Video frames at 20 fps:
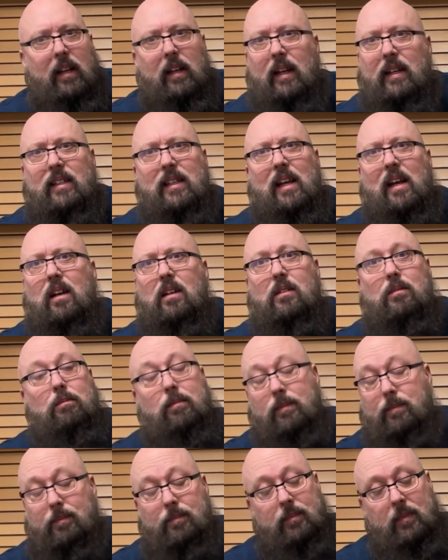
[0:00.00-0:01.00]
They sound
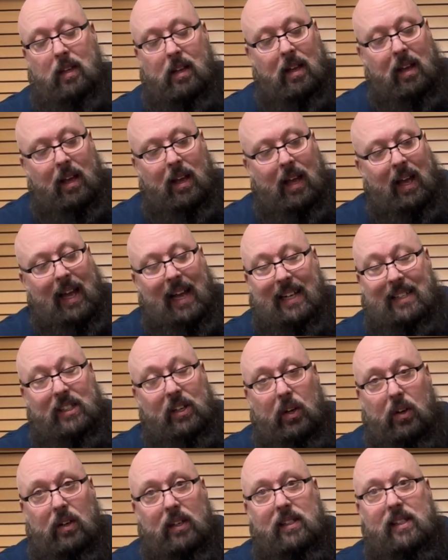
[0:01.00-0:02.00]
as
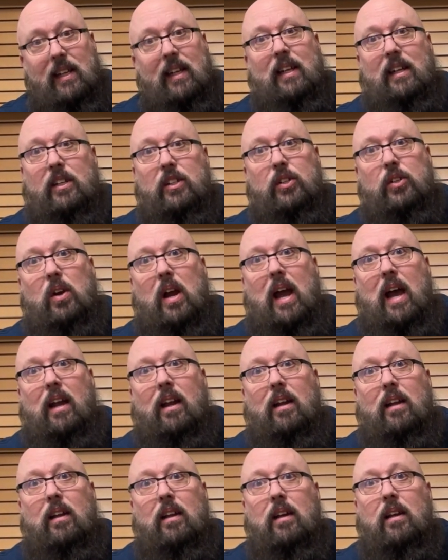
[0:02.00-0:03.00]
good as any
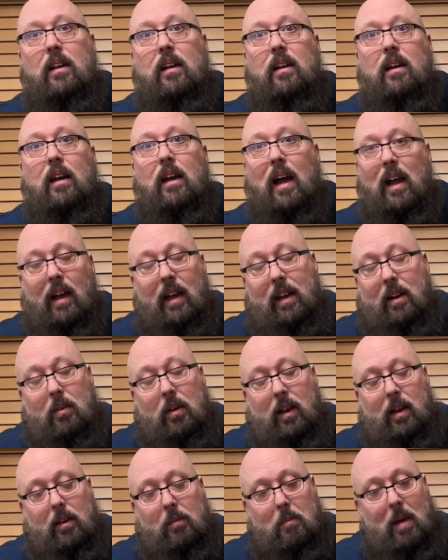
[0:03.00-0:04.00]
Strat,
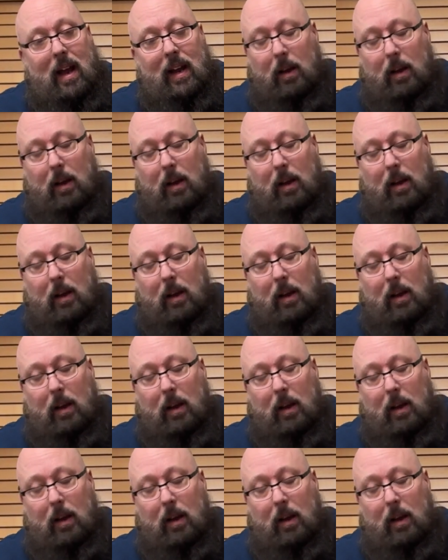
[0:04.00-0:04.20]
in my